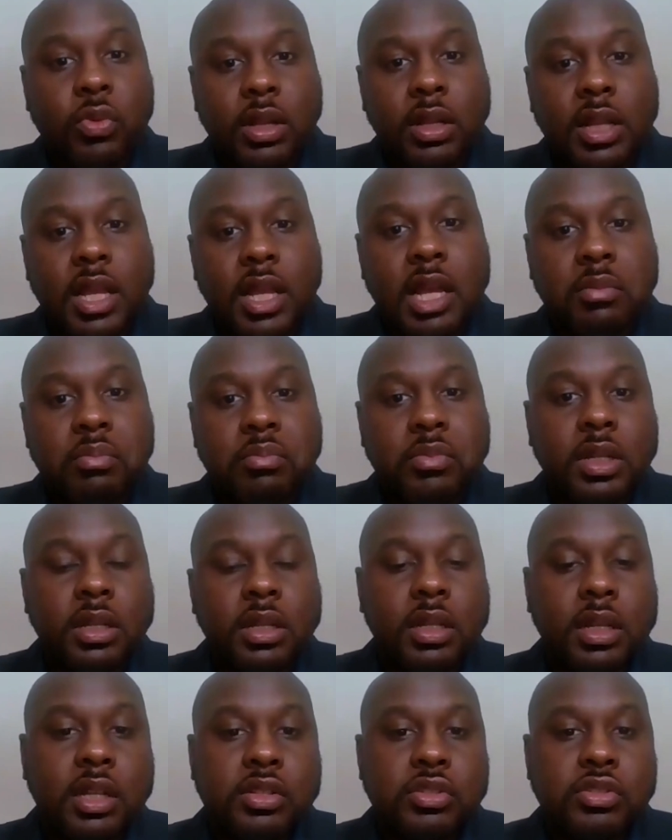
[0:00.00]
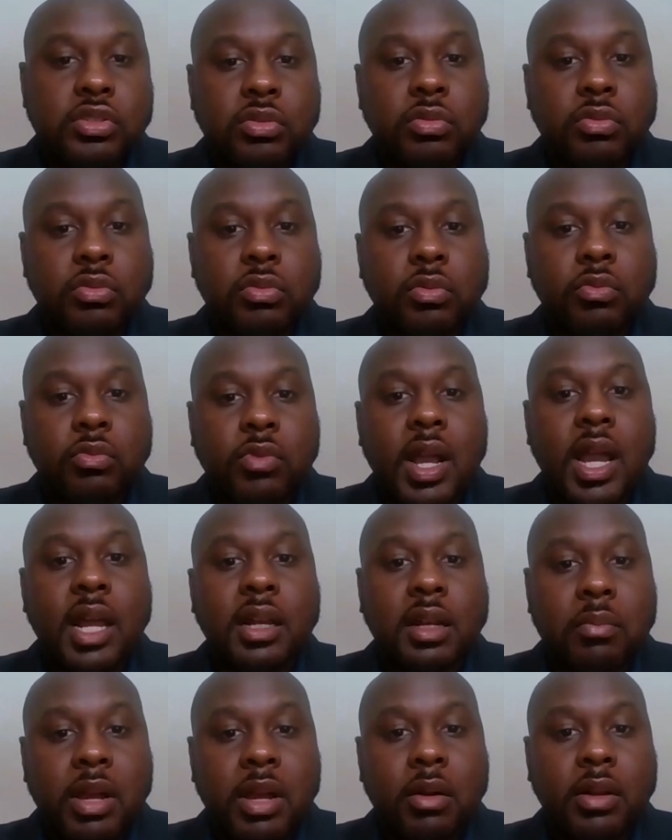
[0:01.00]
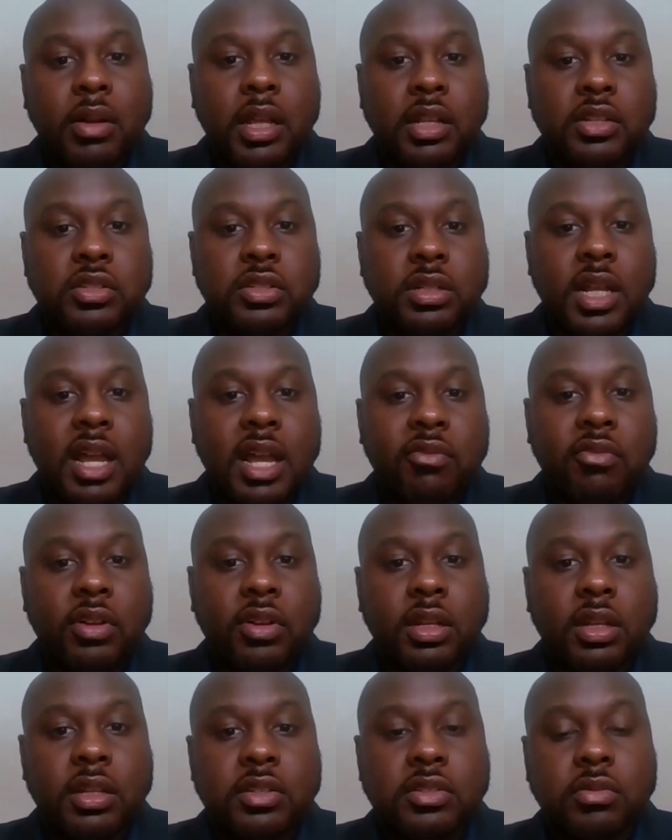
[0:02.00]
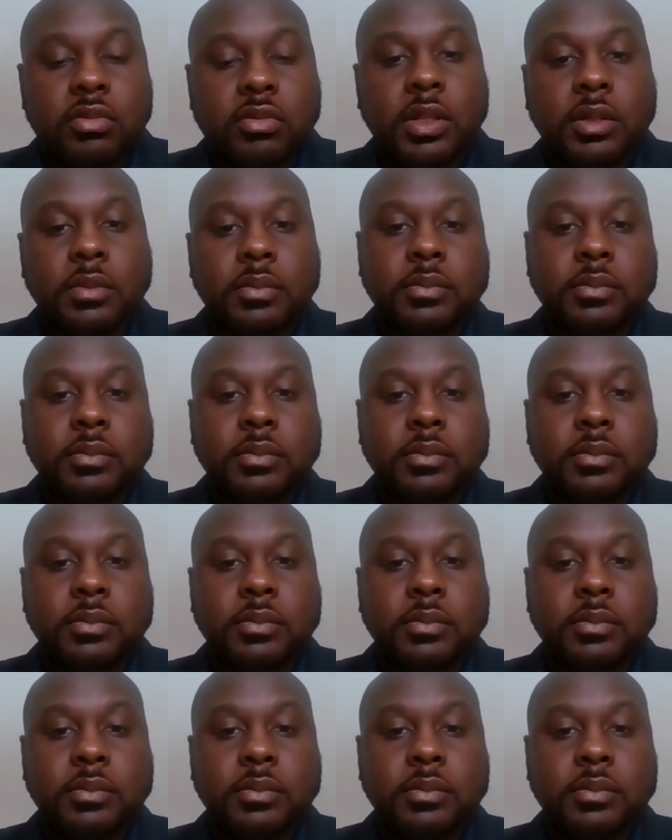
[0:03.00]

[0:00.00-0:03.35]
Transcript: what led me into writing about ancient African history.